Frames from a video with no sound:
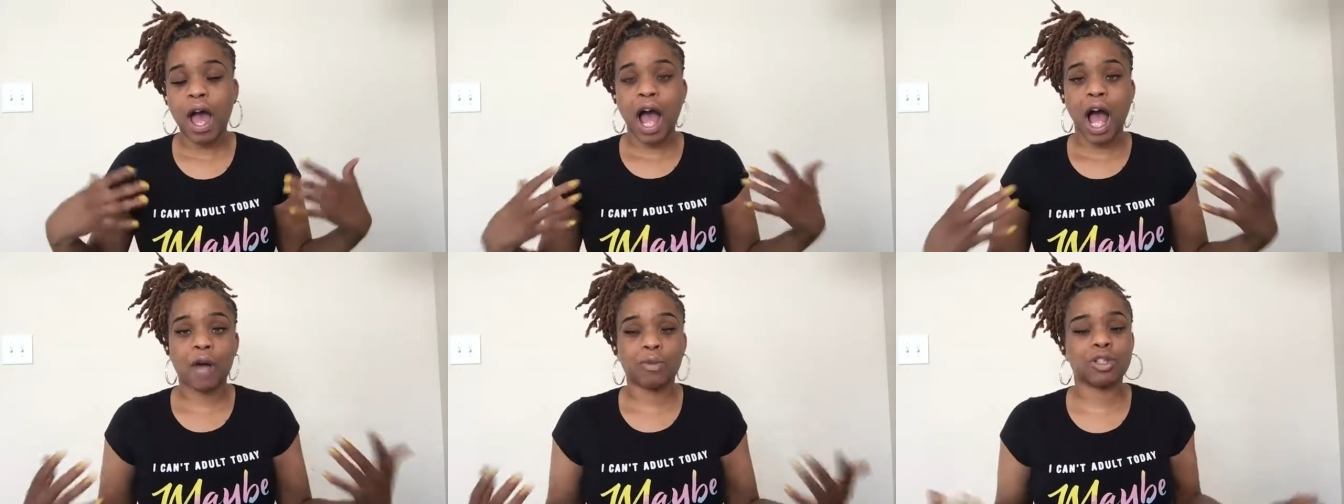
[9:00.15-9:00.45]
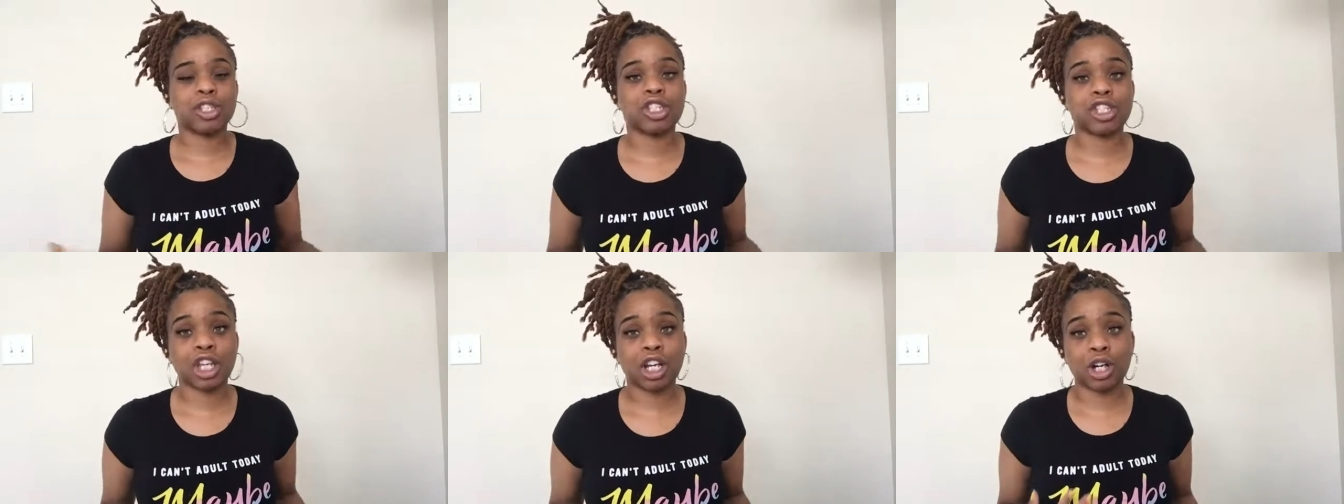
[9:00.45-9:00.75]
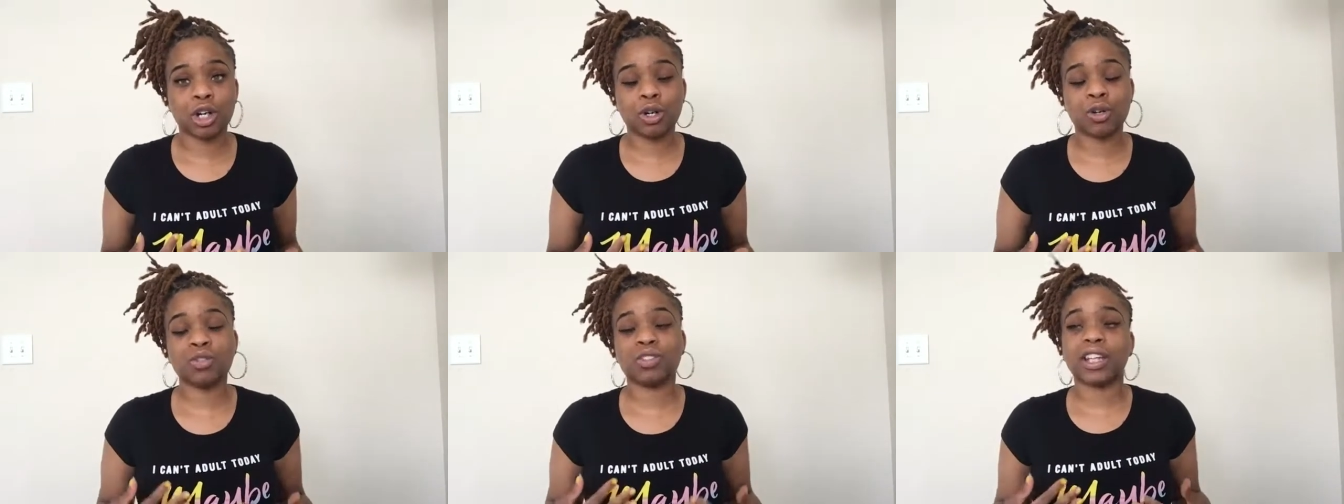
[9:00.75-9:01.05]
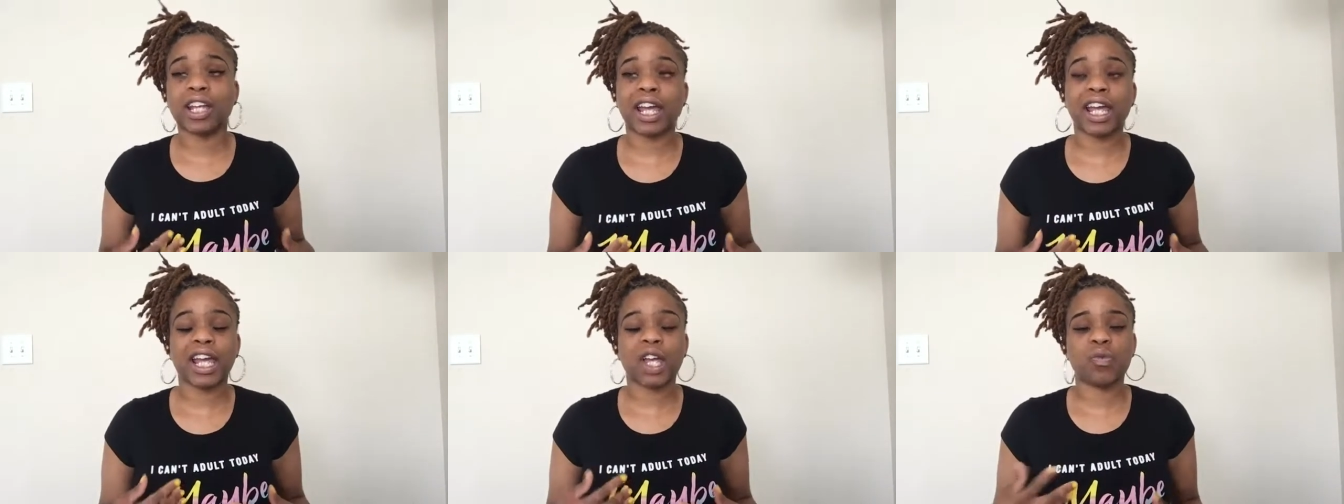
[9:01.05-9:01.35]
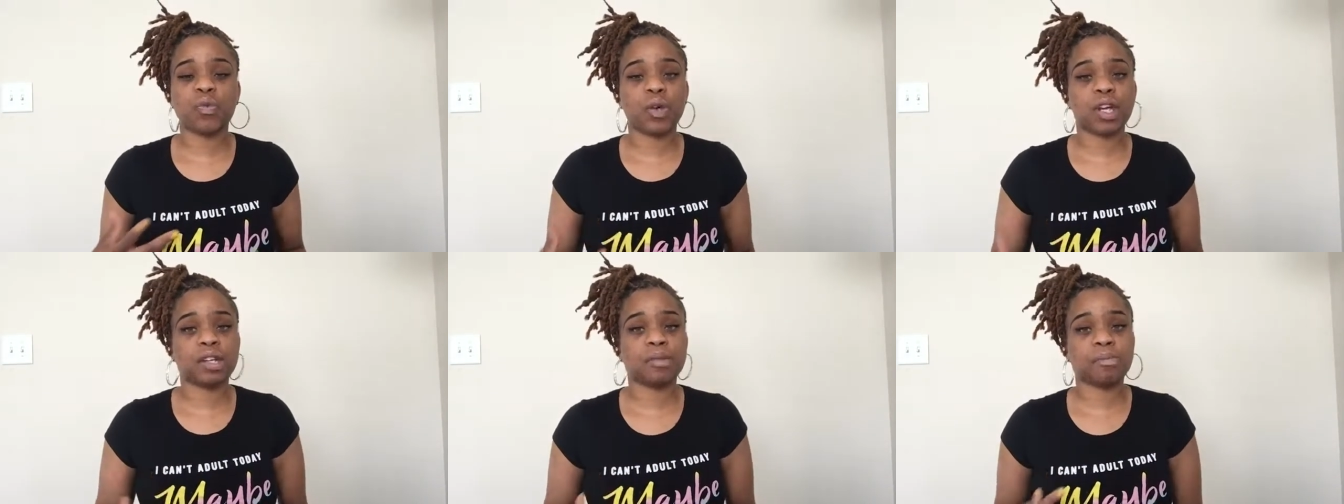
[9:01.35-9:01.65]
I was told that
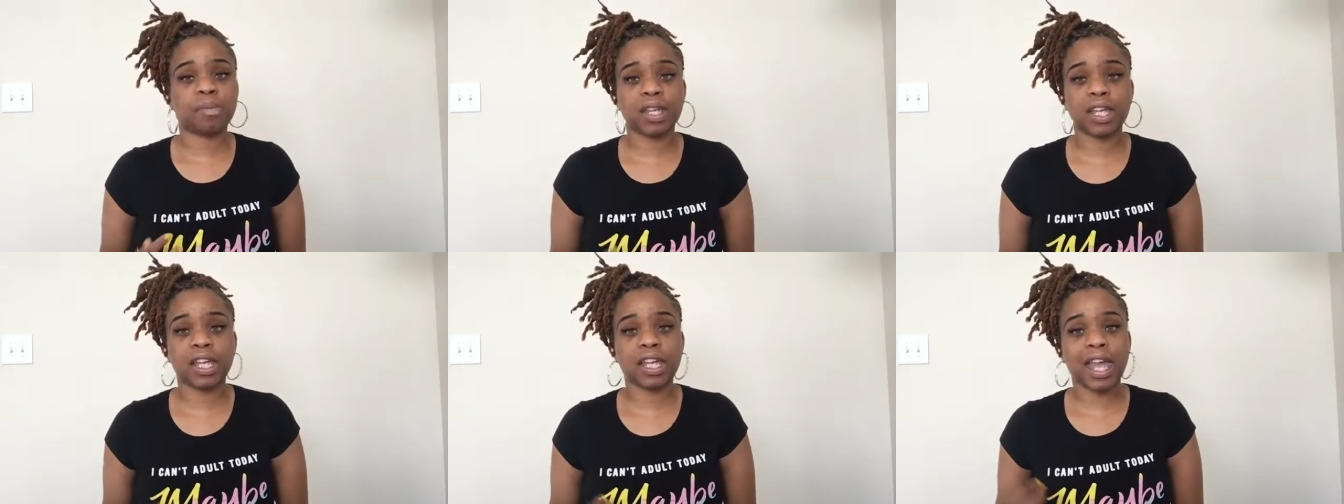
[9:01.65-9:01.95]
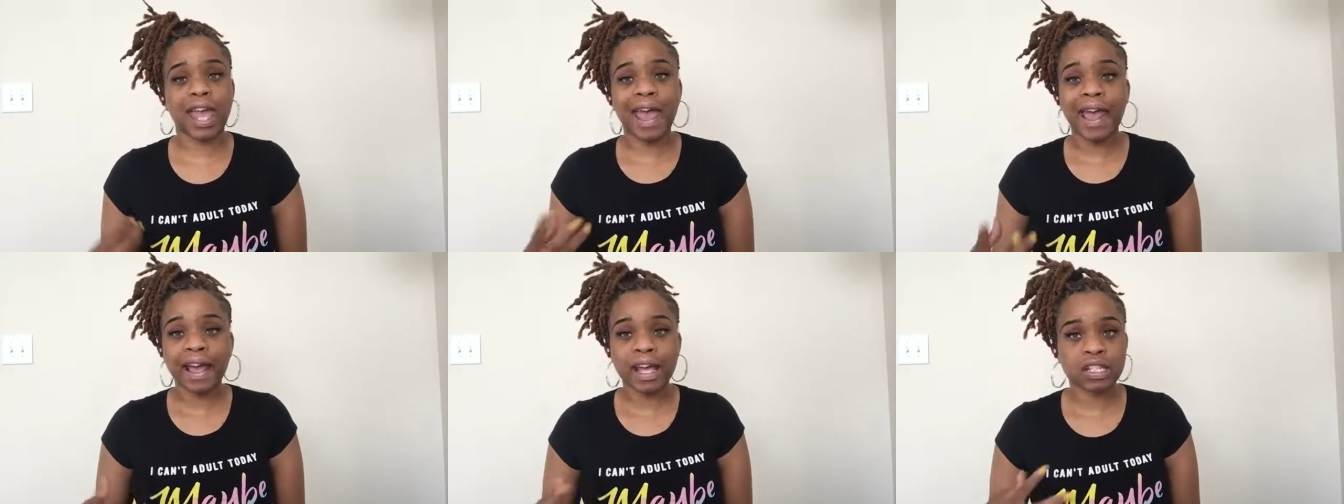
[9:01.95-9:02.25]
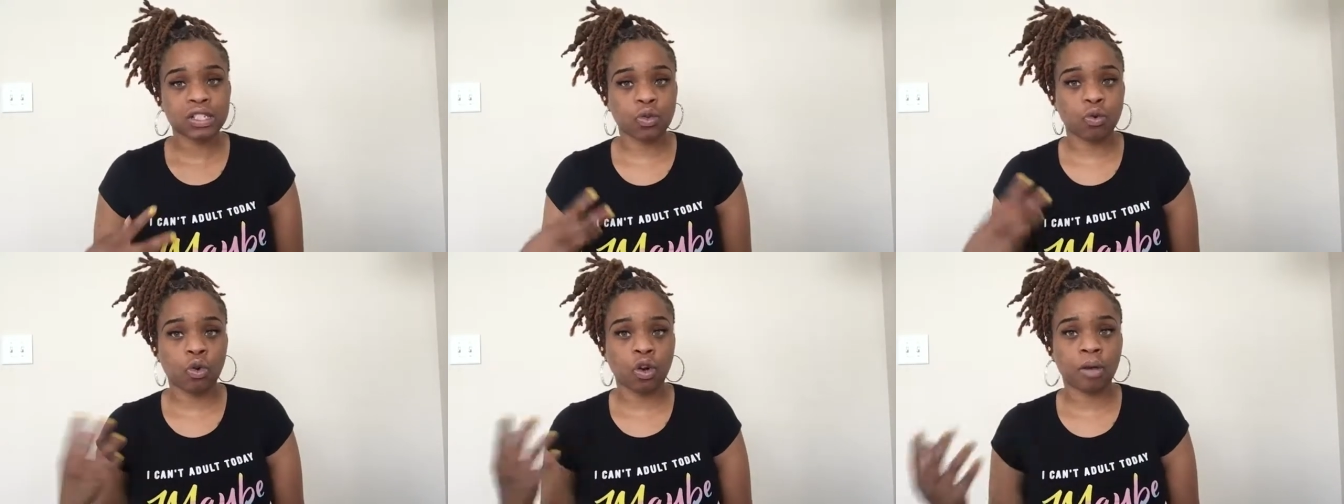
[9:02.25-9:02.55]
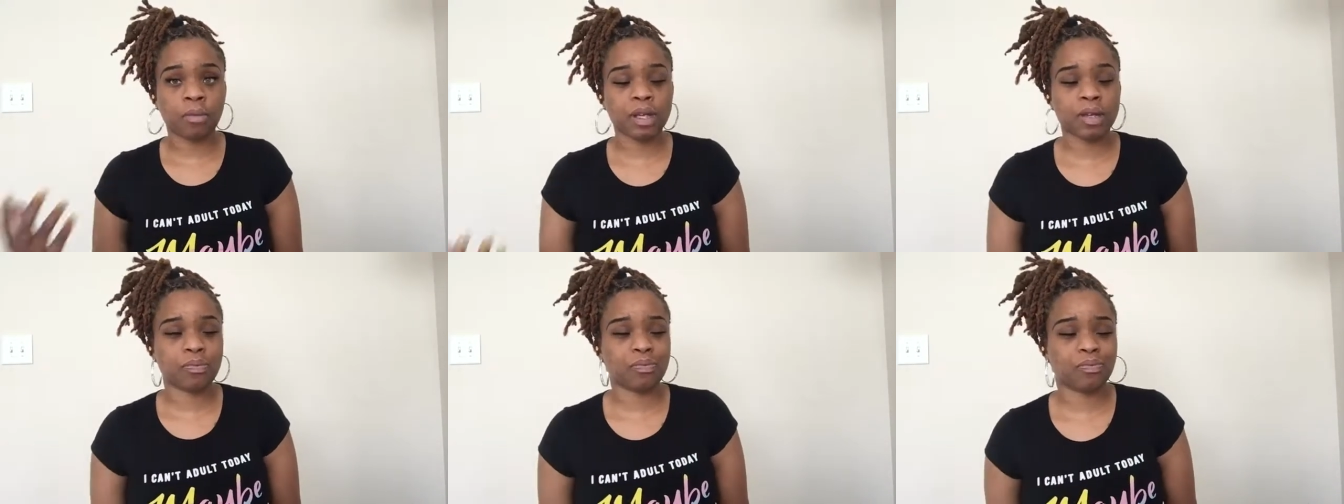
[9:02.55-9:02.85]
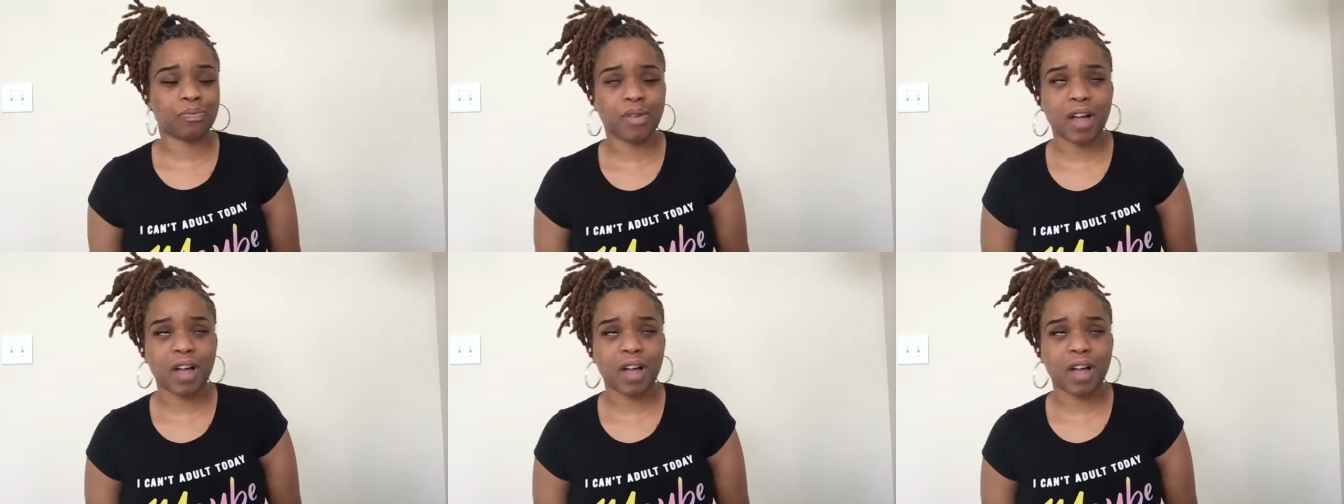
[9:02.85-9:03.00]
it wouldn't be as hormonal.